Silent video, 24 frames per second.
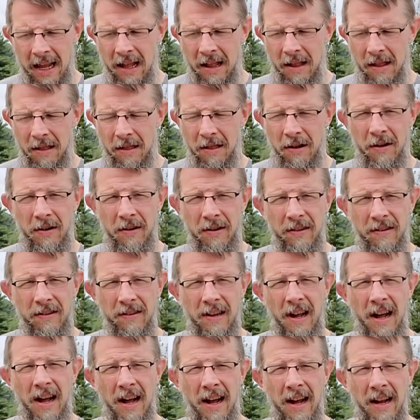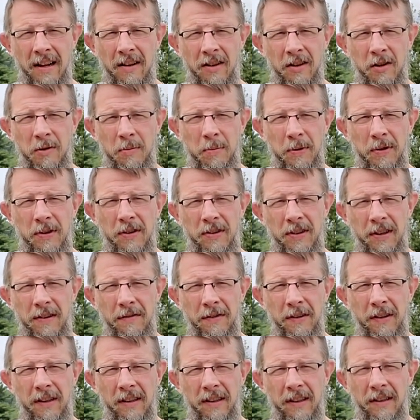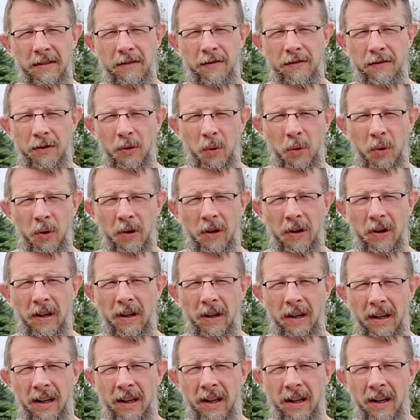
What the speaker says: they're designed specifically for